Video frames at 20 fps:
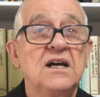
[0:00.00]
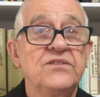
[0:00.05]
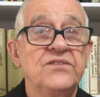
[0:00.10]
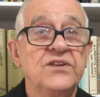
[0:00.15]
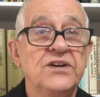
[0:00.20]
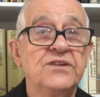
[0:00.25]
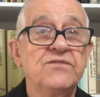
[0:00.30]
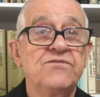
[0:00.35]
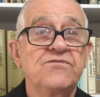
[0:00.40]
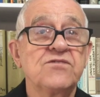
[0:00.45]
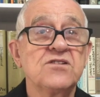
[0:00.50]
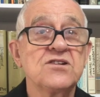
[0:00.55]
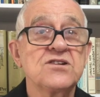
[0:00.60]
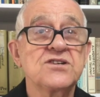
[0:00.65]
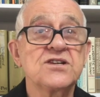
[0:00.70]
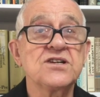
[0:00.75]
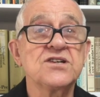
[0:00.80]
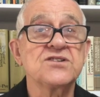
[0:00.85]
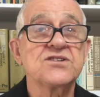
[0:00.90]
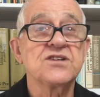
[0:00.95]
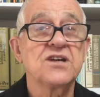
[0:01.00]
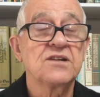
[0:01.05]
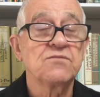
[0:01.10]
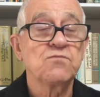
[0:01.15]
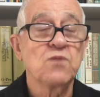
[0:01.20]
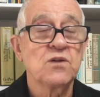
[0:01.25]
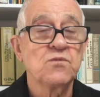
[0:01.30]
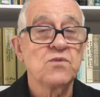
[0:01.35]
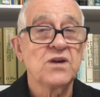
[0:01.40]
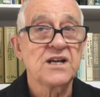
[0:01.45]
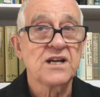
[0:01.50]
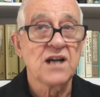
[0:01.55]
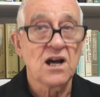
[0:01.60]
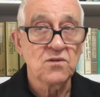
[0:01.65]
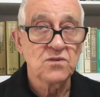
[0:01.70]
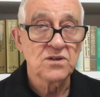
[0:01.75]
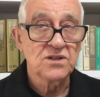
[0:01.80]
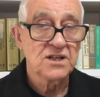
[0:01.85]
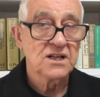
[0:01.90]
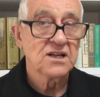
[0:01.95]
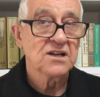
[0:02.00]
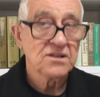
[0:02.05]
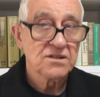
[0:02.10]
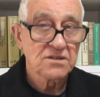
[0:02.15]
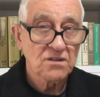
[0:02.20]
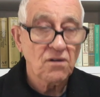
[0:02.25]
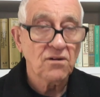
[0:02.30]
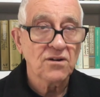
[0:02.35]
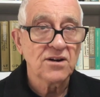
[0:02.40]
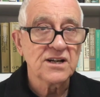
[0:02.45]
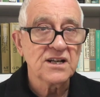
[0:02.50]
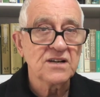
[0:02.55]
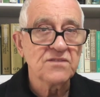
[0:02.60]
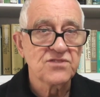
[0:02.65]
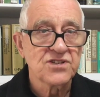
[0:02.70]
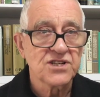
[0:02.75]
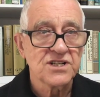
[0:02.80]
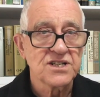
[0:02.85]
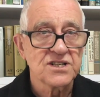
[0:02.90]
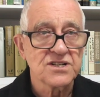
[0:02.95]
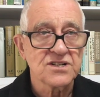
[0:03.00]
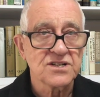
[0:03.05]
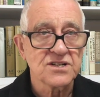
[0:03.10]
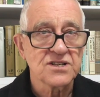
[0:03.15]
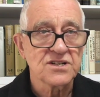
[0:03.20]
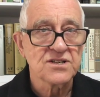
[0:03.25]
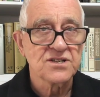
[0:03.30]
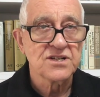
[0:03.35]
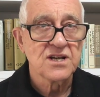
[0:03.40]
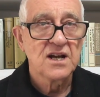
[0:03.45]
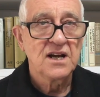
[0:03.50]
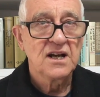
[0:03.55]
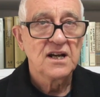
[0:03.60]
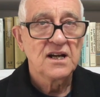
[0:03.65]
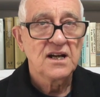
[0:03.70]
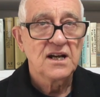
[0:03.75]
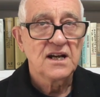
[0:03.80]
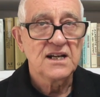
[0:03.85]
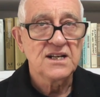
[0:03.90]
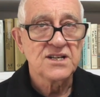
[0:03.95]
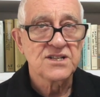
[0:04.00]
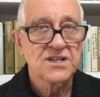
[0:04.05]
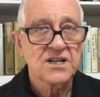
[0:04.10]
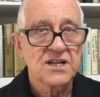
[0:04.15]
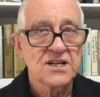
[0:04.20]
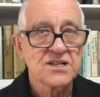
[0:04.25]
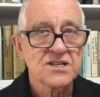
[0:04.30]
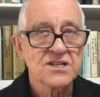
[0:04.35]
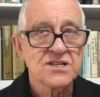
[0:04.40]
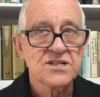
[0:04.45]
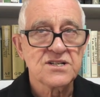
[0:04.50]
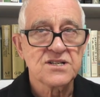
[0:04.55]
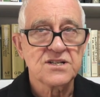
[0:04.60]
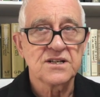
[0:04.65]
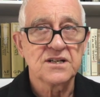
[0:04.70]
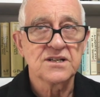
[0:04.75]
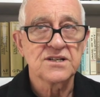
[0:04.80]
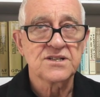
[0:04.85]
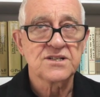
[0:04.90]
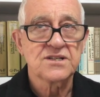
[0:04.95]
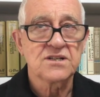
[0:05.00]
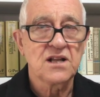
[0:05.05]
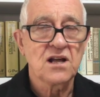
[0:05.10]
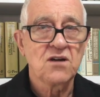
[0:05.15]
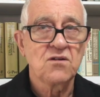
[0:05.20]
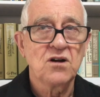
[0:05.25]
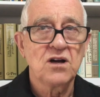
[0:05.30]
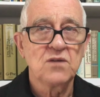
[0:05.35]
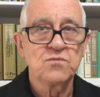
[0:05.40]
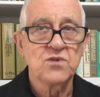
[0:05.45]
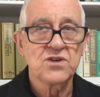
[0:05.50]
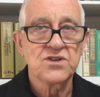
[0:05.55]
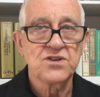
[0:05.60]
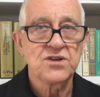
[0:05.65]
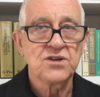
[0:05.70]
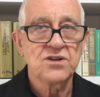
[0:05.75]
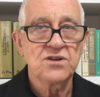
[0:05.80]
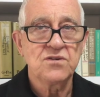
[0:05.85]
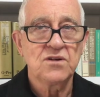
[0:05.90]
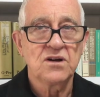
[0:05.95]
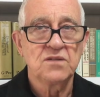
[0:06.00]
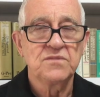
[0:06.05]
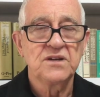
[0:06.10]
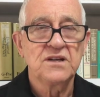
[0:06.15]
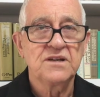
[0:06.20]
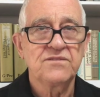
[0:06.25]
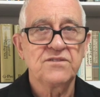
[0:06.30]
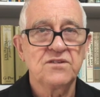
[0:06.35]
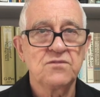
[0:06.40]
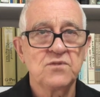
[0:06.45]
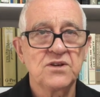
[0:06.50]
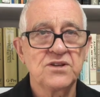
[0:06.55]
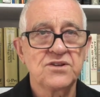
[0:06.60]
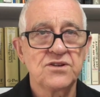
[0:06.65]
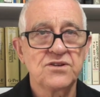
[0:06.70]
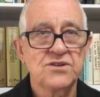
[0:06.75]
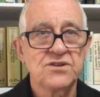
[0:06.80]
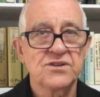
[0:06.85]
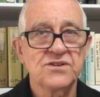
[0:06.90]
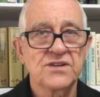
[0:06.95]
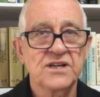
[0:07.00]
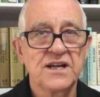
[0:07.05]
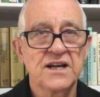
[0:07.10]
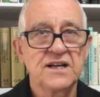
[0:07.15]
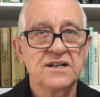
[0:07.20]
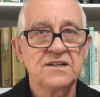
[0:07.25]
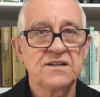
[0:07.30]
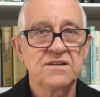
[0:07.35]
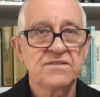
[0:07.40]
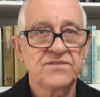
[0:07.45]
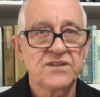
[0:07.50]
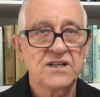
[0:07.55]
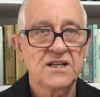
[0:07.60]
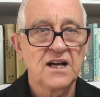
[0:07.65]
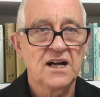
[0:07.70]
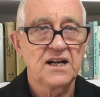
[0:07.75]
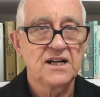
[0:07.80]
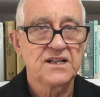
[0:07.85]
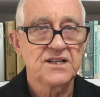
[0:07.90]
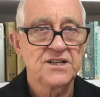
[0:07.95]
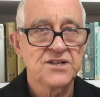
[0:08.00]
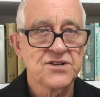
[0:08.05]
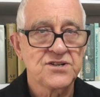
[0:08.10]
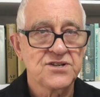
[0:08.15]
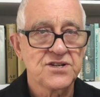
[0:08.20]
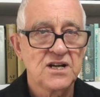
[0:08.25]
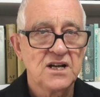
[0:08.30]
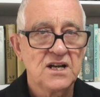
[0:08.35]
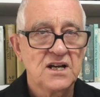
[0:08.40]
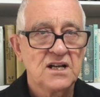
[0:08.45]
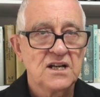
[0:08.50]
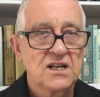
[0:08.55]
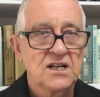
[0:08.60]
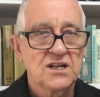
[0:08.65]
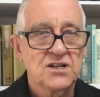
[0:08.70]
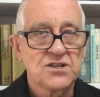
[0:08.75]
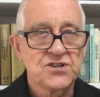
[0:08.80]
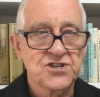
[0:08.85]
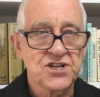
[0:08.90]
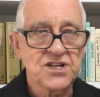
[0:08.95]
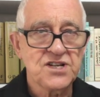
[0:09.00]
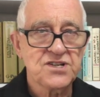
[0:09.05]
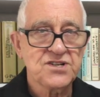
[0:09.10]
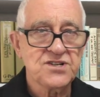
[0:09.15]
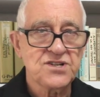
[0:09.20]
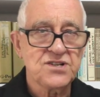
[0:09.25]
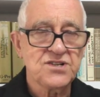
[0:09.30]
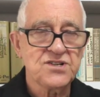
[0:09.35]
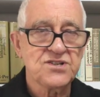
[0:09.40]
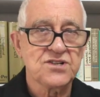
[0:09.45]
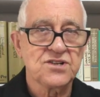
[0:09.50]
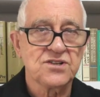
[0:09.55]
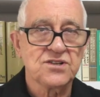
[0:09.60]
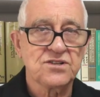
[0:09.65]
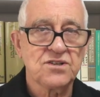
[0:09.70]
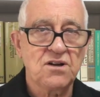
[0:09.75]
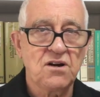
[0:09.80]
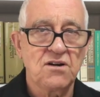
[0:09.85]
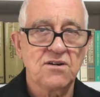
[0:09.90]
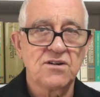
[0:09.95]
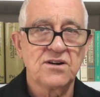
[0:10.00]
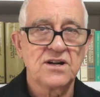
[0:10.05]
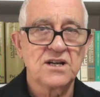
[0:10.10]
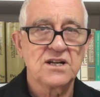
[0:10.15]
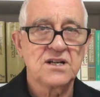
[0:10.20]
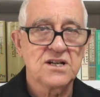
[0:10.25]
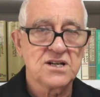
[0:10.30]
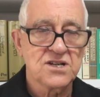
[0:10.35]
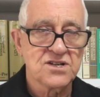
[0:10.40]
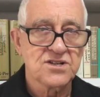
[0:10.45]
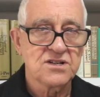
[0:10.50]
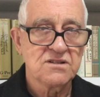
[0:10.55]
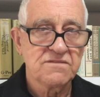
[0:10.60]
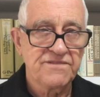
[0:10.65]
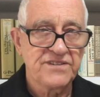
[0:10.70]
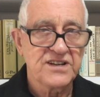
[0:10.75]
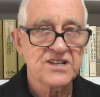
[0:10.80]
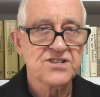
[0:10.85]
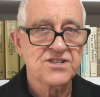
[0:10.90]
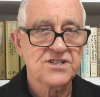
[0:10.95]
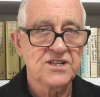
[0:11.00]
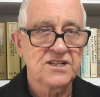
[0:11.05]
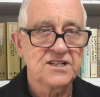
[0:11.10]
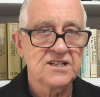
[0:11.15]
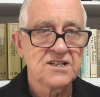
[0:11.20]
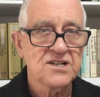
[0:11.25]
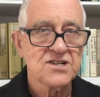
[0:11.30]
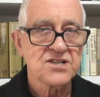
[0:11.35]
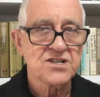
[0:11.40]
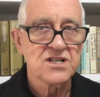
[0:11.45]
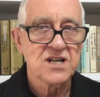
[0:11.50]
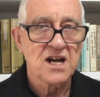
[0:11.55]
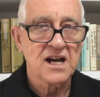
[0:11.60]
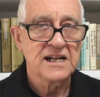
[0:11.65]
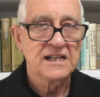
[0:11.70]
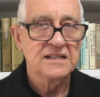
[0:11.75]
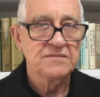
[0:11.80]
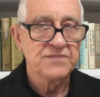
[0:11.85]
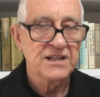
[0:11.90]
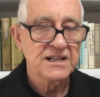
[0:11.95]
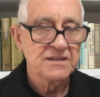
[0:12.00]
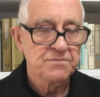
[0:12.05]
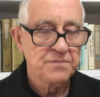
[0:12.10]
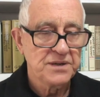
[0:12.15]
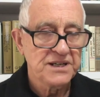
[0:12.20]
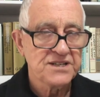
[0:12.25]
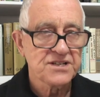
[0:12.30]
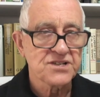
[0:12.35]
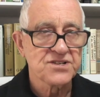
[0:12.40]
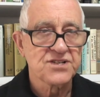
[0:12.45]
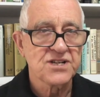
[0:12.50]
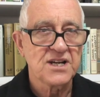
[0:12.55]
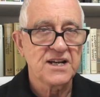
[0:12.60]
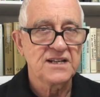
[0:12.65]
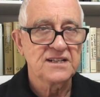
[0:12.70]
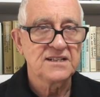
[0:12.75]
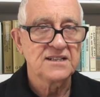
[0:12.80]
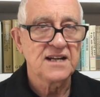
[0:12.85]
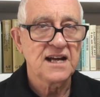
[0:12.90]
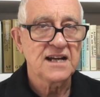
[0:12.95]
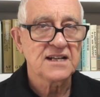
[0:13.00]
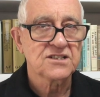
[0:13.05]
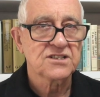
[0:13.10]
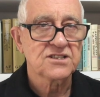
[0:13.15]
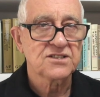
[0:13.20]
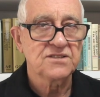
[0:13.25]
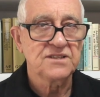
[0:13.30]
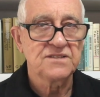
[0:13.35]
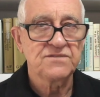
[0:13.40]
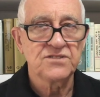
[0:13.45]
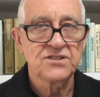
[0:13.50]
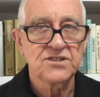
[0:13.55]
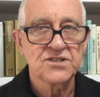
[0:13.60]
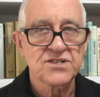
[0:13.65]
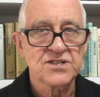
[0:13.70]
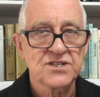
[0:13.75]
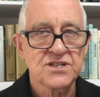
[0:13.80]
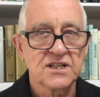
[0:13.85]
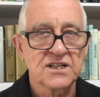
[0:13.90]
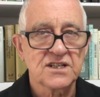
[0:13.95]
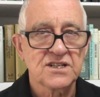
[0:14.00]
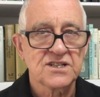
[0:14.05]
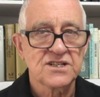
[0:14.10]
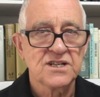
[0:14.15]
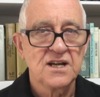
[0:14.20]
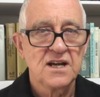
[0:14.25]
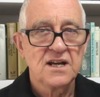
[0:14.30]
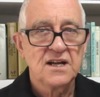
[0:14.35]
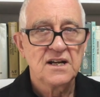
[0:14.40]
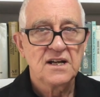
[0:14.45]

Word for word: The inference is that when we go in the authority of Jesus, he says this Lo, I'm with you, I'm even with you to the end of the age. Jesus' authority is invested in his name. Then Peter said in Acts 3, verse 6,